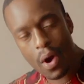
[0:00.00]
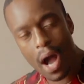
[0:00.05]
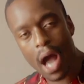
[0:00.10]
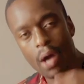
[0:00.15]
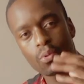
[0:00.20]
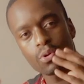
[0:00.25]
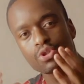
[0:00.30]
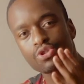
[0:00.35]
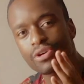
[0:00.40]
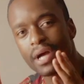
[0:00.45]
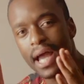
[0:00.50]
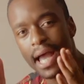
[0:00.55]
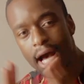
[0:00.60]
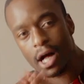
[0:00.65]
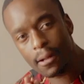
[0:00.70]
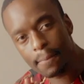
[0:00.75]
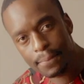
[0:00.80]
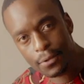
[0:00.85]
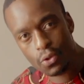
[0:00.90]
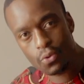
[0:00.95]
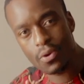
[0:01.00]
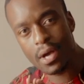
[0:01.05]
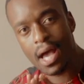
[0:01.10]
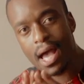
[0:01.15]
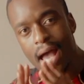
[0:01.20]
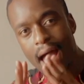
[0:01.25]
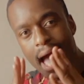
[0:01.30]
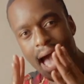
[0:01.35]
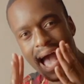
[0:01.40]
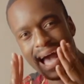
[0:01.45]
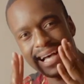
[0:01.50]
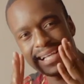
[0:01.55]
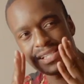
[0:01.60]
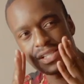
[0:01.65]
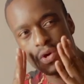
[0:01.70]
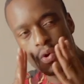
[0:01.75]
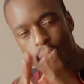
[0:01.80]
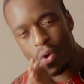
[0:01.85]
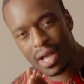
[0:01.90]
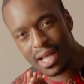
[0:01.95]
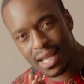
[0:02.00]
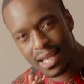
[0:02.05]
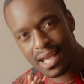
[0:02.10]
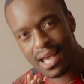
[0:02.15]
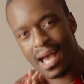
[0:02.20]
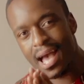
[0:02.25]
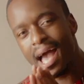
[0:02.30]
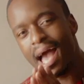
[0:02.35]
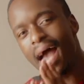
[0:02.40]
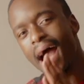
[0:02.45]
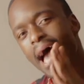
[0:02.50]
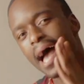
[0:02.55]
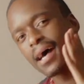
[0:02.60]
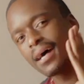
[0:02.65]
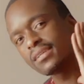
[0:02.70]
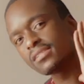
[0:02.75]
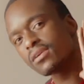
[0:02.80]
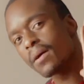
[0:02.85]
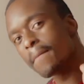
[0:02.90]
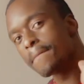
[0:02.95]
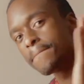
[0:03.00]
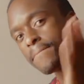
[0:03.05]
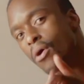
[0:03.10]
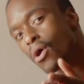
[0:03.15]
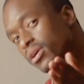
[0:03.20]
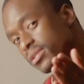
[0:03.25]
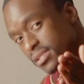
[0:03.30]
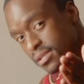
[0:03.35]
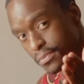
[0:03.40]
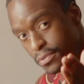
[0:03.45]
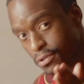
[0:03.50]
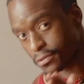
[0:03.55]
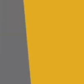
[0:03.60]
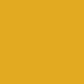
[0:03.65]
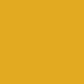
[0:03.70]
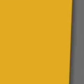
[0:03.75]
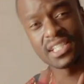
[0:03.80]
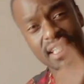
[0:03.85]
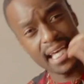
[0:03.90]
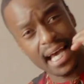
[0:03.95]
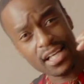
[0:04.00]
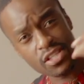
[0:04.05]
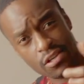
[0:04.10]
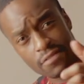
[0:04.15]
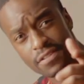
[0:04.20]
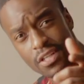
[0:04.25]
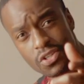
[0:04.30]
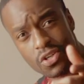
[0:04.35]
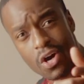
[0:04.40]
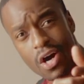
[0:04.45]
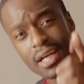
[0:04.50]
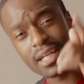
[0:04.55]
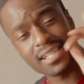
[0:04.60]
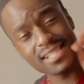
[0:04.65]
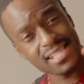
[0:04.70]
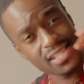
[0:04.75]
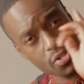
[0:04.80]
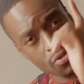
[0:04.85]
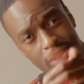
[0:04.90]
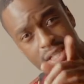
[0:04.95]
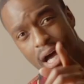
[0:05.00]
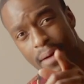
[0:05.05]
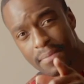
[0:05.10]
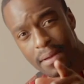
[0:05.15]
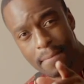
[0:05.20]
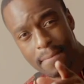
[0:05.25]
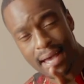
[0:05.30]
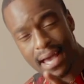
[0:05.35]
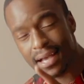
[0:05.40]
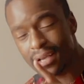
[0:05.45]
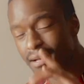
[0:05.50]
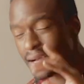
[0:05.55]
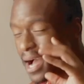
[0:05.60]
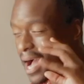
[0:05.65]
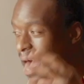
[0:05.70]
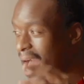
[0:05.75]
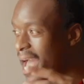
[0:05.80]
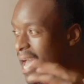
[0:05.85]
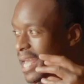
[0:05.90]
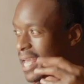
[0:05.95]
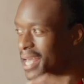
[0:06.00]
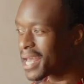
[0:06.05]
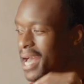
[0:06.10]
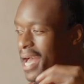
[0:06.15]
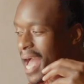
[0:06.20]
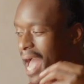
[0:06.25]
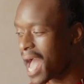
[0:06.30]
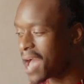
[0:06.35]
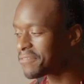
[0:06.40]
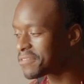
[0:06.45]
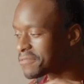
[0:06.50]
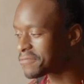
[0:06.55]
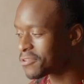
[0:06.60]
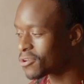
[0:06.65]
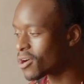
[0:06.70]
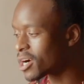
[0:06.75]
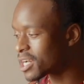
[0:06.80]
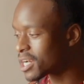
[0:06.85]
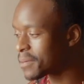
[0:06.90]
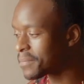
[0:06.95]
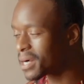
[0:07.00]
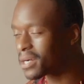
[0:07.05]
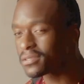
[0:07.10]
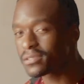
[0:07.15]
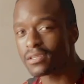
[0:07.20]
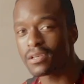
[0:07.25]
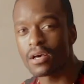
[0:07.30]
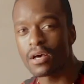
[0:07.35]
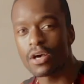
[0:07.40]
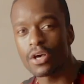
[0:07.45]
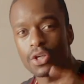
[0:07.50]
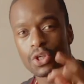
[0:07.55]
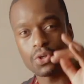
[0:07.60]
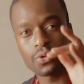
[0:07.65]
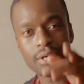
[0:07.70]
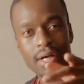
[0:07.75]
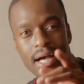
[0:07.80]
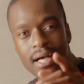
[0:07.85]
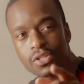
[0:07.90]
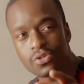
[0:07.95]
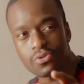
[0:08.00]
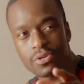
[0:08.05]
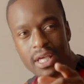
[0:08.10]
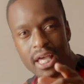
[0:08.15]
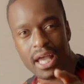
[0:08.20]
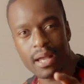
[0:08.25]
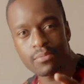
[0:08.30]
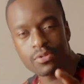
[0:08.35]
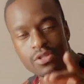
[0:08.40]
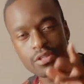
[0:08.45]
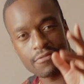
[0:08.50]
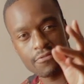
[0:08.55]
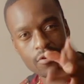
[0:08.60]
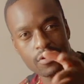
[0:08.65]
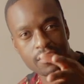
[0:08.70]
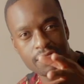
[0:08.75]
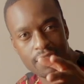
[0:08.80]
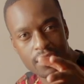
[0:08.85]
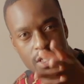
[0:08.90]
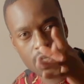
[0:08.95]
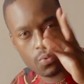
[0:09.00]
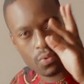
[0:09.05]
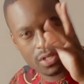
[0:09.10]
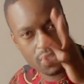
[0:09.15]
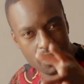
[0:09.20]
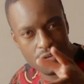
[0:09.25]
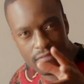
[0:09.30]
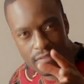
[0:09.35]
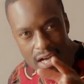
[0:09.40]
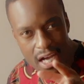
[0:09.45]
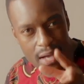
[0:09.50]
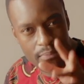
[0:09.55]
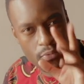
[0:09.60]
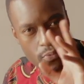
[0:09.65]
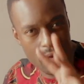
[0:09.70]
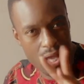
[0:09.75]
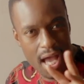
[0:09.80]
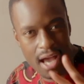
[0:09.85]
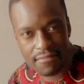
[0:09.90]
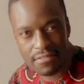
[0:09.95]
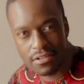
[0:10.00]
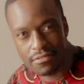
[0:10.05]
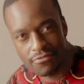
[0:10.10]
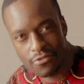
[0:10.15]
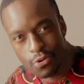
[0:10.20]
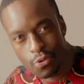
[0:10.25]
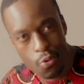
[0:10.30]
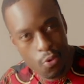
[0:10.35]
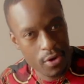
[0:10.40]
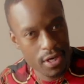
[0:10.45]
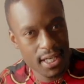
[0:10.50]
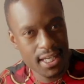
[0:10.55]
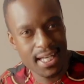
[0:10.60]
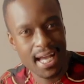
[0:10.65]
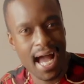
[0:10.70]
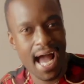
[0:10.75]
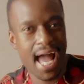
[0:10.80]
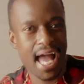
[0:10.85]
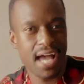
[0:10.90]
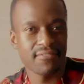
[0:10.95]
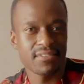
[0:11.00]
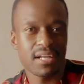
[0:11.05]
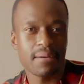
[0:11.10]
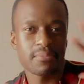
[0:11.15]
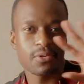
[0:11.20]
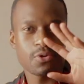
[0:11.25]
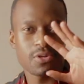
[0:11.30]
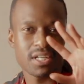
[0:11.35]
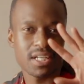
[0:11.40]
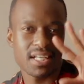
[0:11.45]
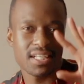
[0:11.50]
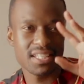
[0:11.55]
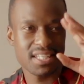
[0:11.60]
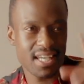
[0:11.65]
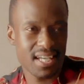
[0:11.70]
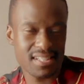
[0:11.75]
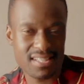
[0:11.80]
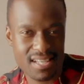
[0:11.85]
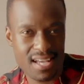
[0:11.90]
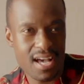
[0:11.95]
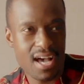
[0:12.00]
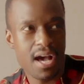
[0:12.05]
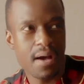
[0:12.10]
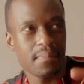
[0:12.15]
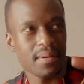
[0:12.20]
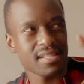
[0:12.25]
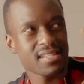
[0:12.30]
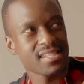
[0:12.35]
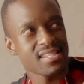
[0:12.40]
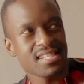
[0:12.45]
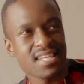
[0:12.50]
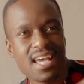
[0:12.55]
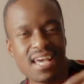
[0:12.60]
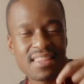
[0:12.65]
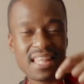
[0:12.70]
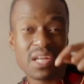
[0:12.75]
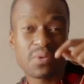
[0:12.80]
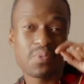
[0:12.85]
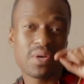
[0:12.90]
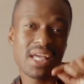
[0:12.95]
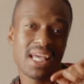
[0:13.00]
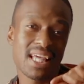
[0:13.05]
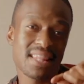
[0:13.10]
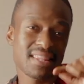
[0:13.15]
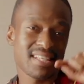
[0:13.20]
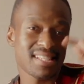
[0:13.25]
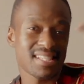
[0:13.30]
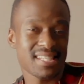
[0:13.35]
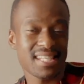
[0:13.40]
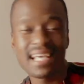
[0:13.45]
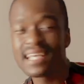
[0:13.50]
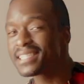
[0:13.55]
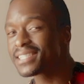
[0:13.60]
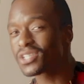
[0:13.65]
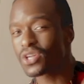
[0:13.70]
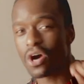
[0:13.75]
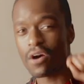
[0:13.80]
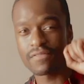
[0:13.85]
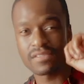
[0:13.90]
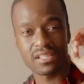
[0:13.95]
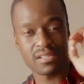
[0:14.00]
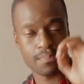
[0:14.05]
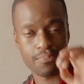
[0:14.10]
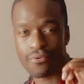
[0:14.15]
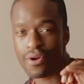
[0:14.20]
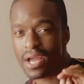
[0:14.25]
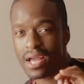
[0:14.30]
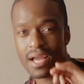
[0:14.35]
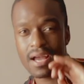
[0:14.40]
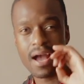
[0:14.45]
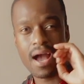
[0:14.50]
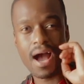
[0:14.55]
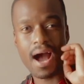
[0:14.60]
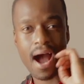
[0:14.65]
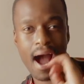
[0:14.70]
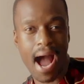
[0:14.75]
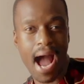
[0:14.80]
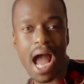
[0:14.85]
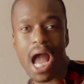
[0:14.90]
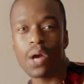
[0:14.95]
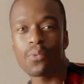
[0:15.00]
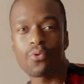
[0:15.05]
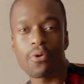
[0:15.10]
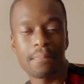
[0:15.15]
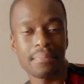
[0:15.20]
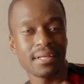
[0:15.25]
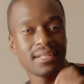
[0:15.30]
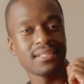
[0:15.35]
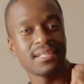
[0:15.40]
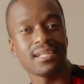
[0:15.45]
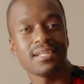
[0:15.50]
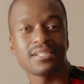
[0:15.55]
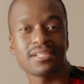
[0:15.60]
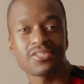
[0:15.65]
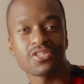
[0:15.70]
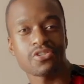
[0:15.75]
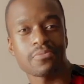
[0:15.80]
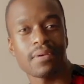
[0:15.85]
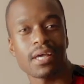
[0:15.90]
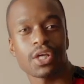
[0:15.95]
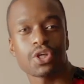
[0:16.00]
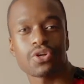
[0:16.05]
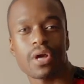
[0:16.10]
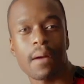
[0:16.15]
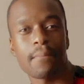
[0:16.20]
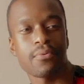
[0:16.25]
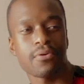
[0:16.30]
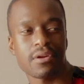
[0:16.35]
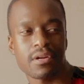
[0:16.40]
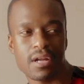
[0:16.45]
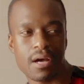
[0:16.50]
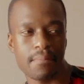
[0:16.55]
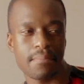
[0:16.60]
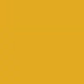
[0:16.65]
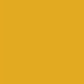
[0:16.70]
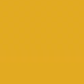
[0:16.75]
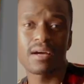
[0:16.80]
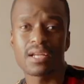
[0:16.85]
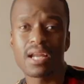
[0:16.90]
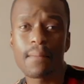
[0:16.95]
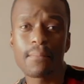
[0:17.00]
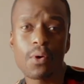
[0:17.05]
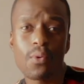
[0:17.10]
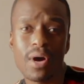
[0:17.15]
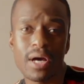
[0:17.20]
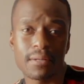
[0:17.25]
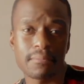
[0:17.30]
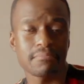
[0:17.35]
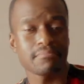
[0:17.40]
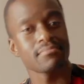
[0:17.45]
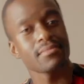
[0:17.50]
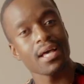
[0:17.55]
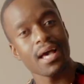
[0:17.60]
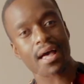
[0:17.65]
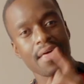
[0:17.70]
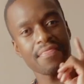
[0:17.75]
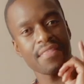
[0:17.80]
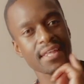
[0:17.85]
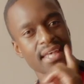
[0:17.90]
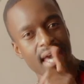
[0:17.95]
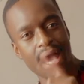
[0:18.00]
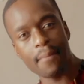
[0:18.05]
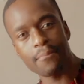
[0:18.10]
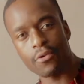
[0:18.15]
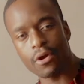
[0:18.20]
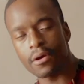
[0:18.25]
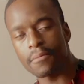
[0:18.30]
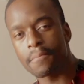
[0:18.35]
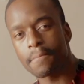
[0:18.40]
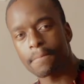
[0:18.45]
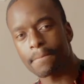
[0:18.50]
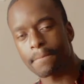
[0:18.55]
I will try to help you as quick as possible. Chat of the Dog is still coming back. I haven't forgotten about you guys who came to the first feature, What's Your Vibe? We have the recording. I haven't uploaded it yet, but seeing that we're in the season of spring, I will be diligent to make sure I put it up. Number 1, the camera.